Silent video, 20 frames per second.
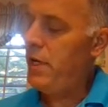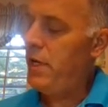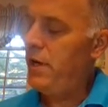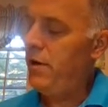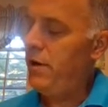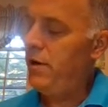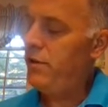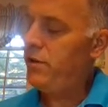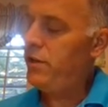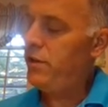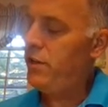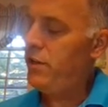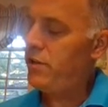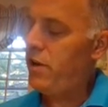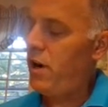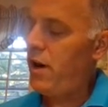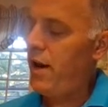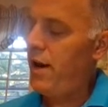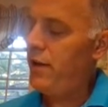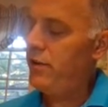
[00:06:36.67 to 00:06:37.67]
meters
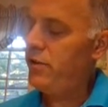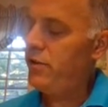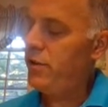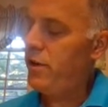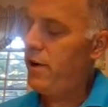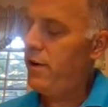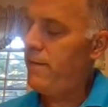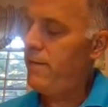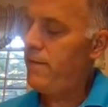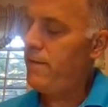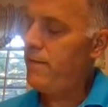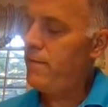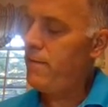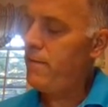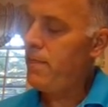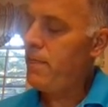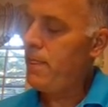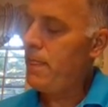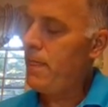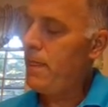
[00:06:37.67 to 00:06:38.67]
is our answer.
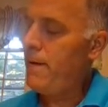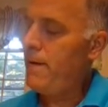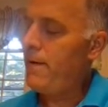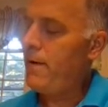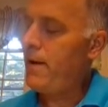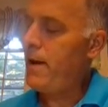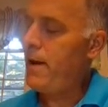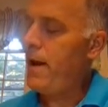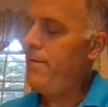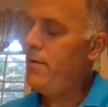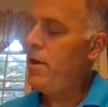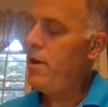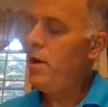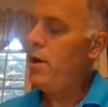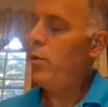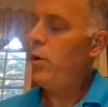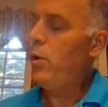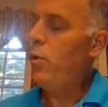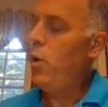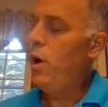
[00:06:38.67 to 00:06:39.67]
Okay, we